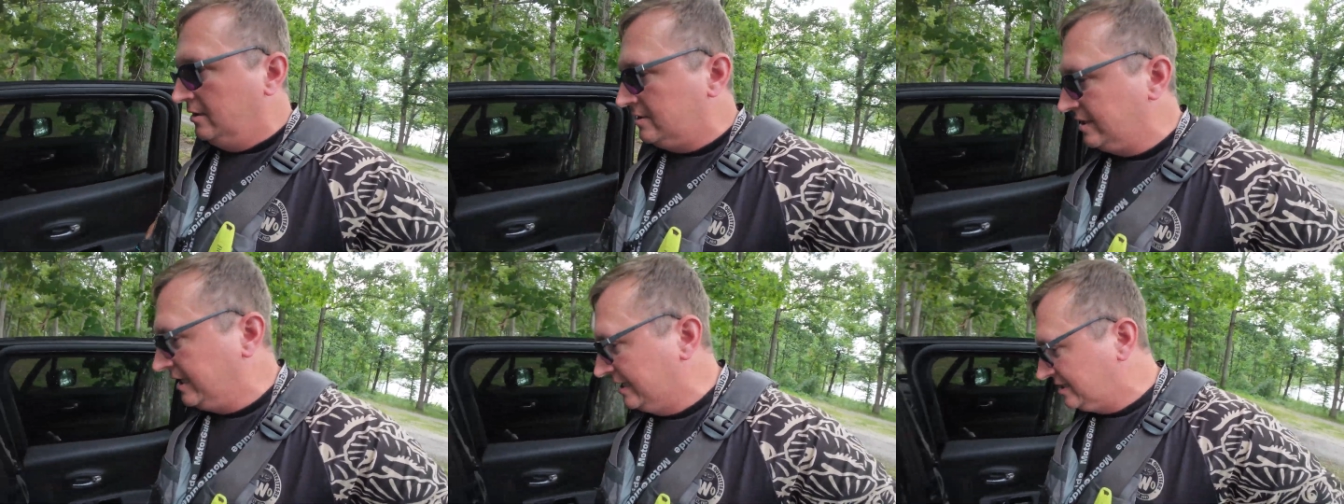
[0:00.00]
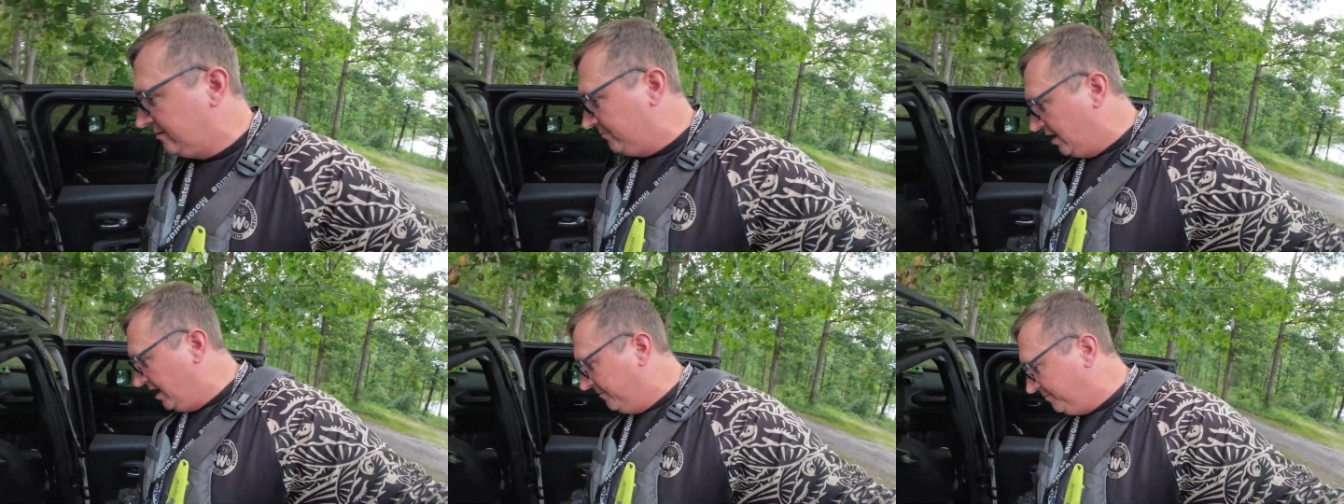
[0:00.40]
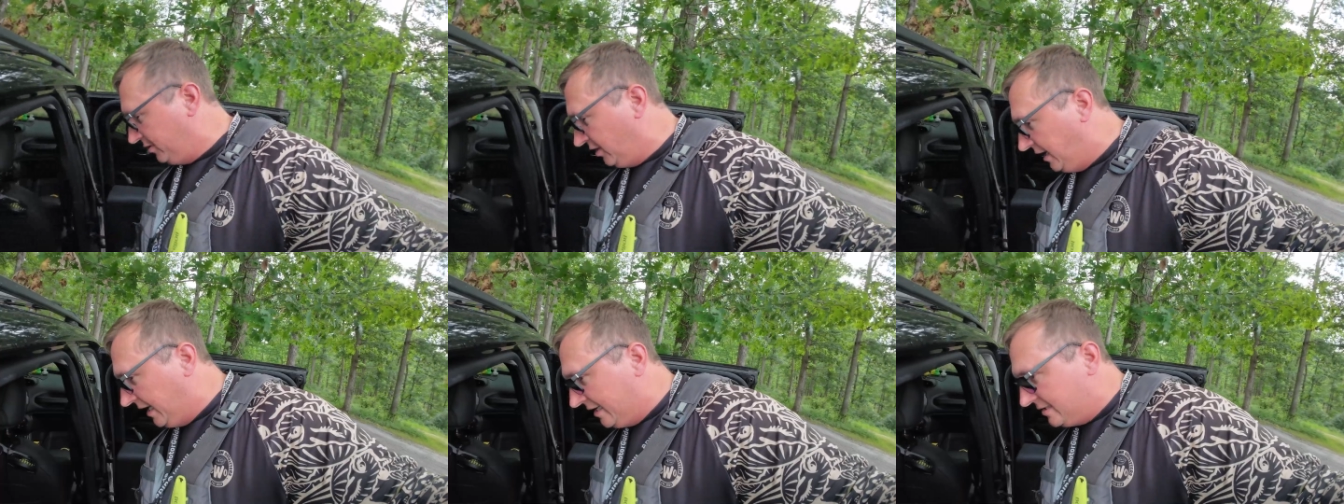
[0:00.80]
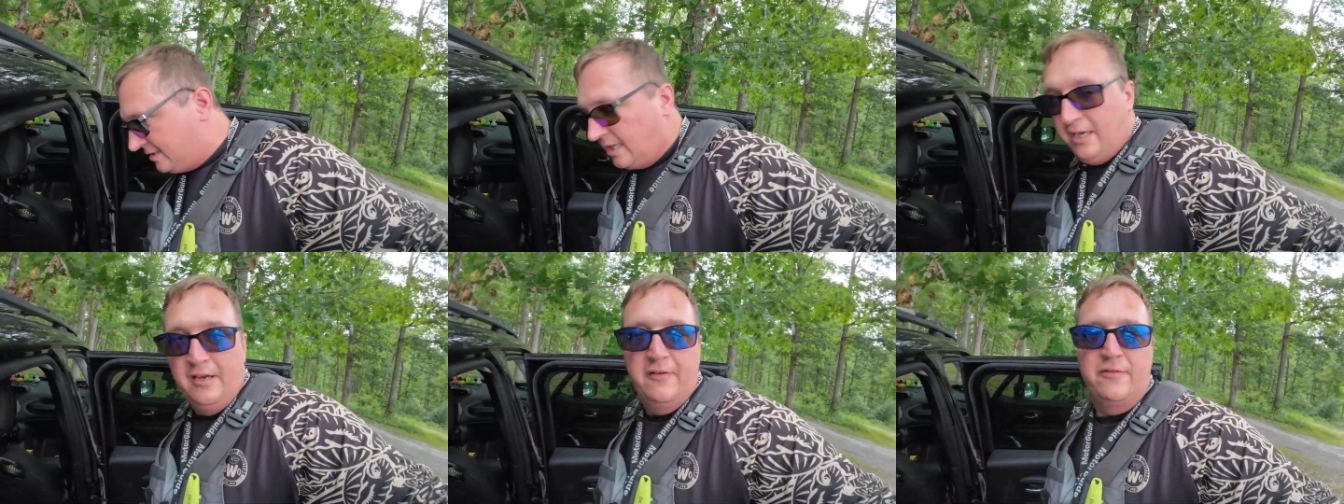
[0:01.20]
to get some
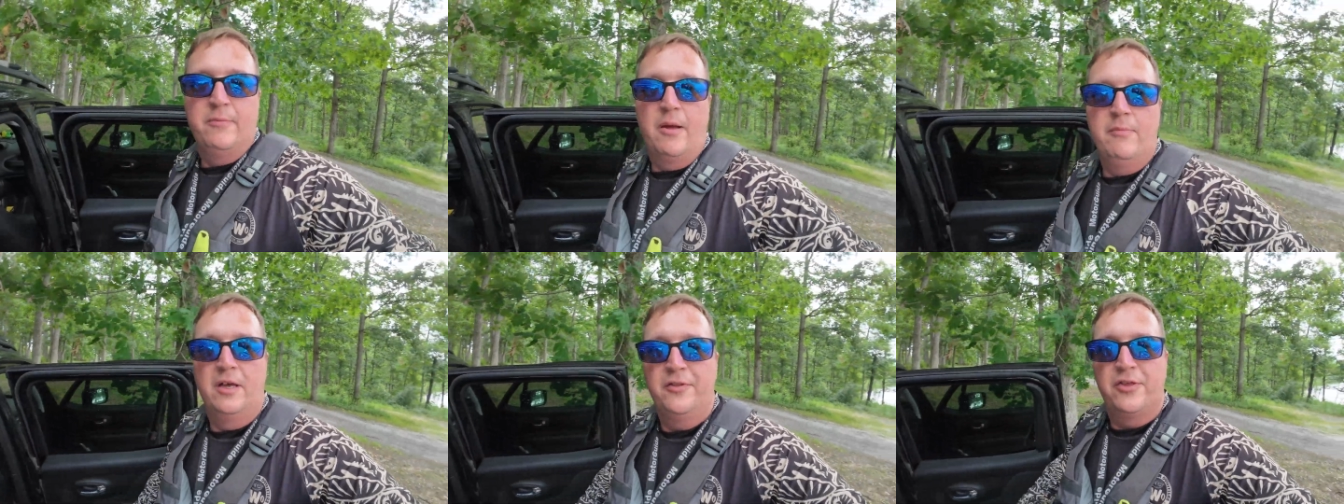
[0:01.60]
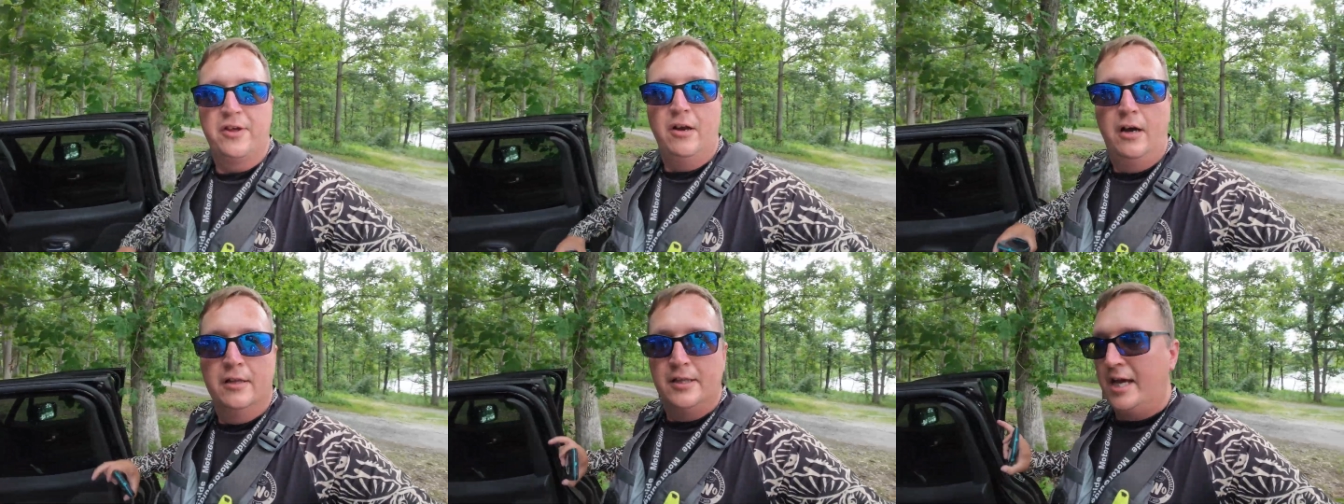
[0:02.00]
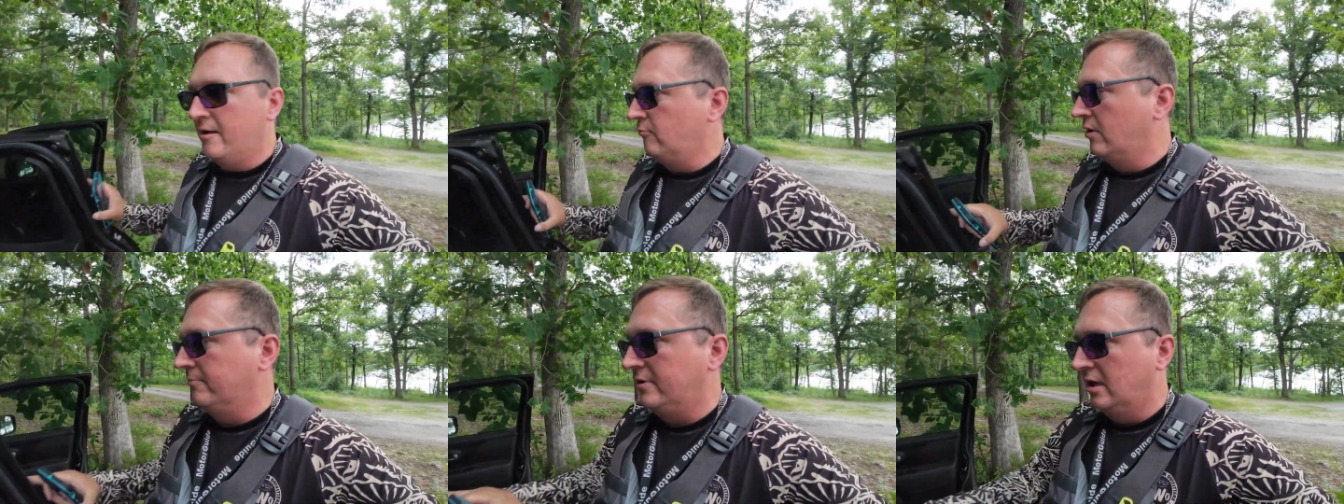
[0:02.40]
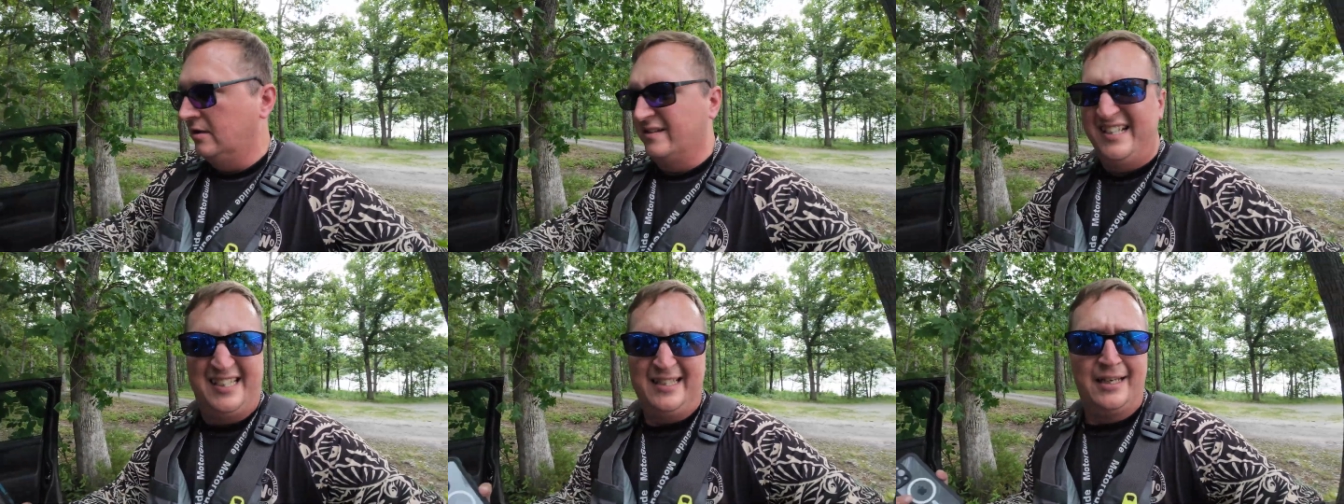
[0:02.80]
upgrades for my monthly online where I'm
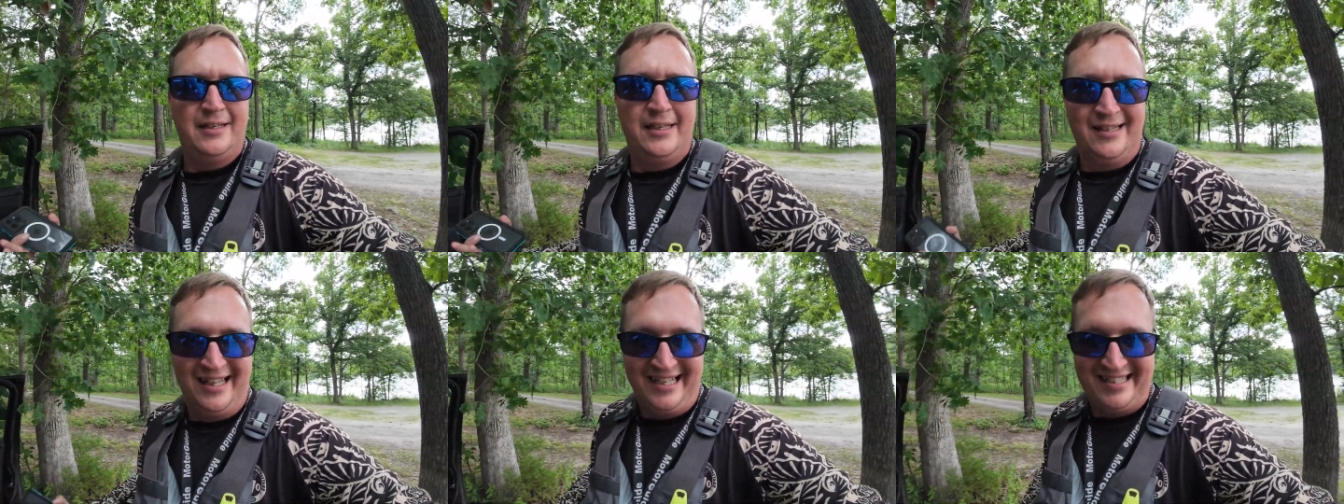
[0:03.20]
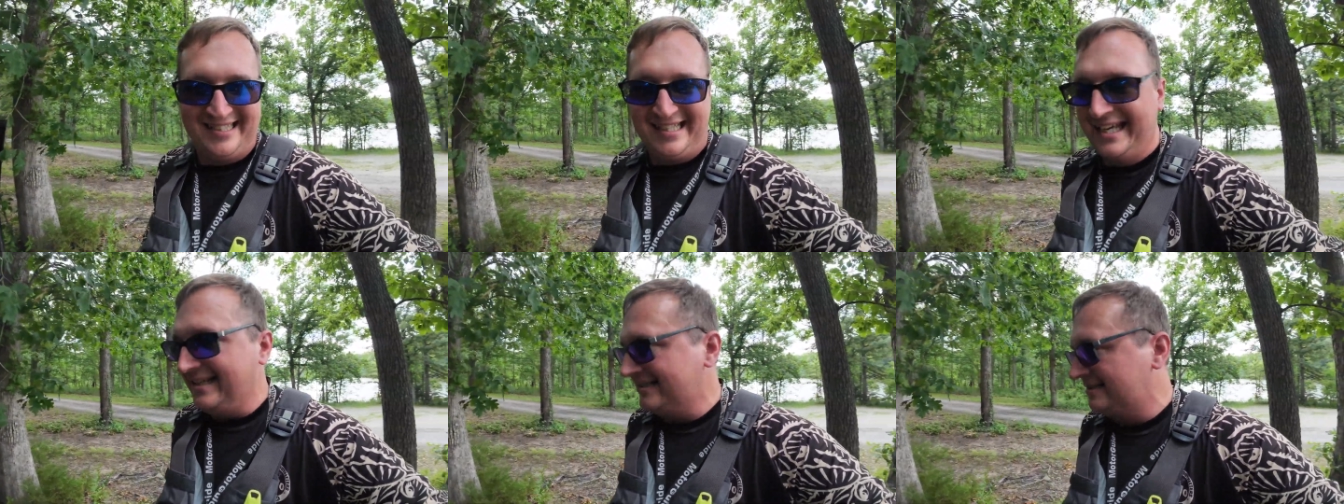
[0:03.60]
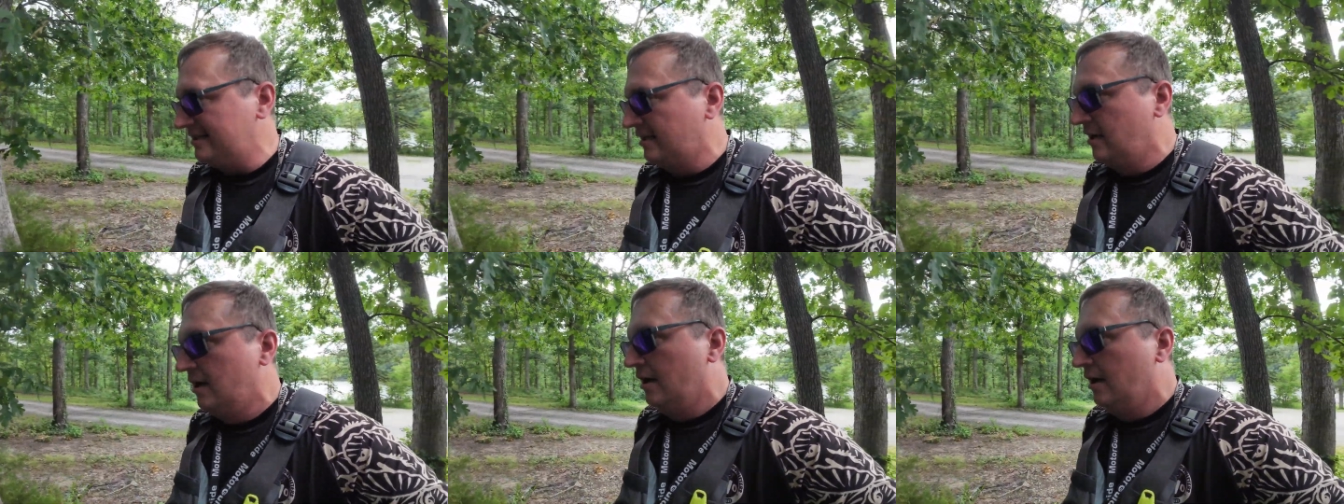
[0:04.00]
currently sitting in like sixth.